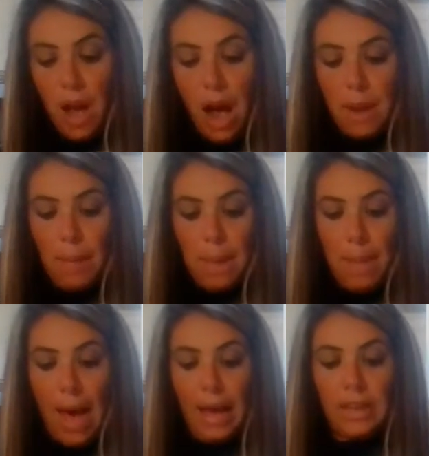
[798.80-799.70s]
on my
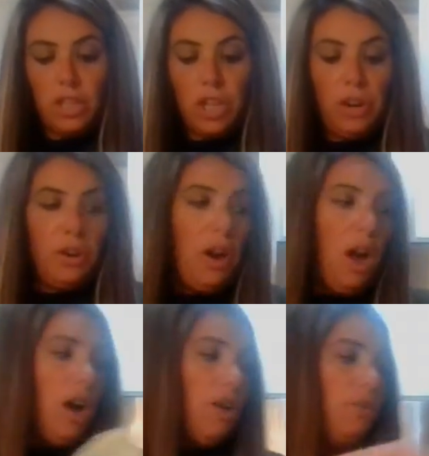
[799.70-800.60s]
package here
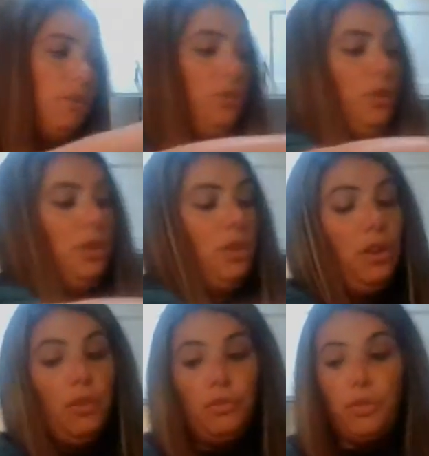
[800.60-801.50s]
of
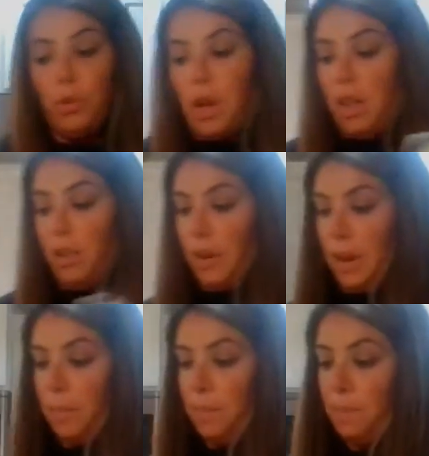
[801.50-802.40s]
food
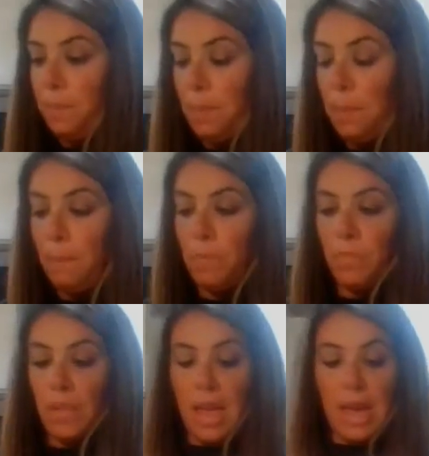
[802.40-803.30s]
coloring,
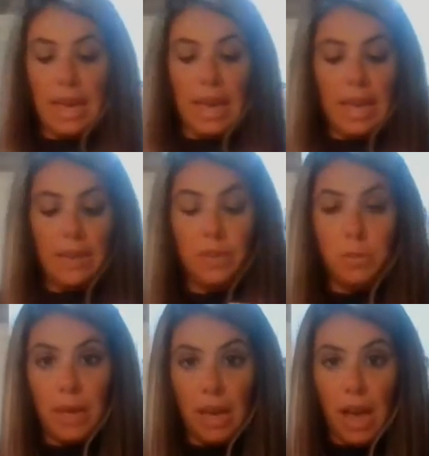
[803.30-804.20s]
it gives
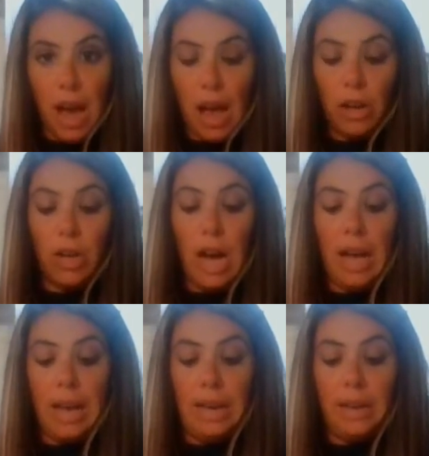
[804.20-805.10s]
me a
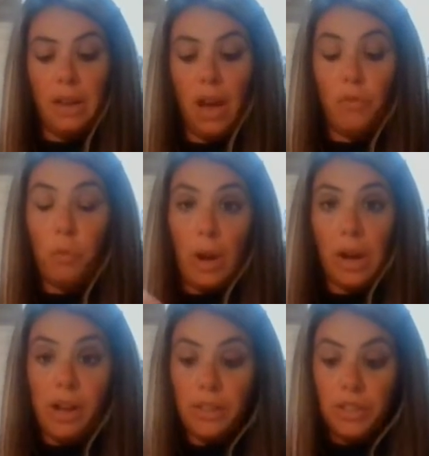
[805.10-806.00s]
guide of what
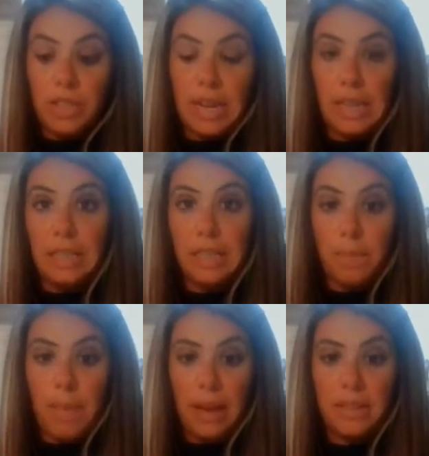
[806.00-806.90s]
colors I need to
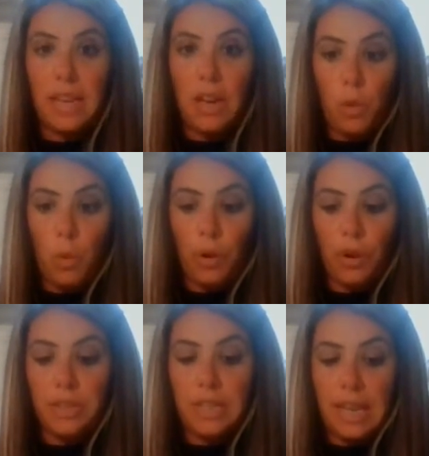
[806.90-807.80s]
mix in
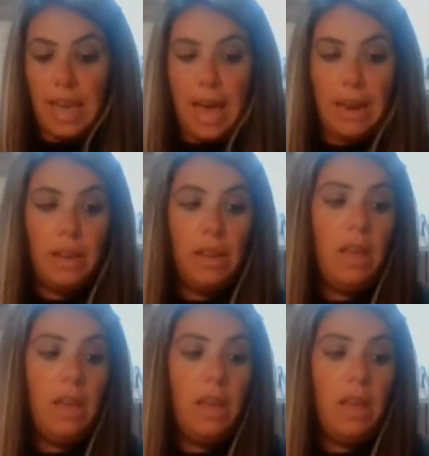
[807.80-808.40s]
order to get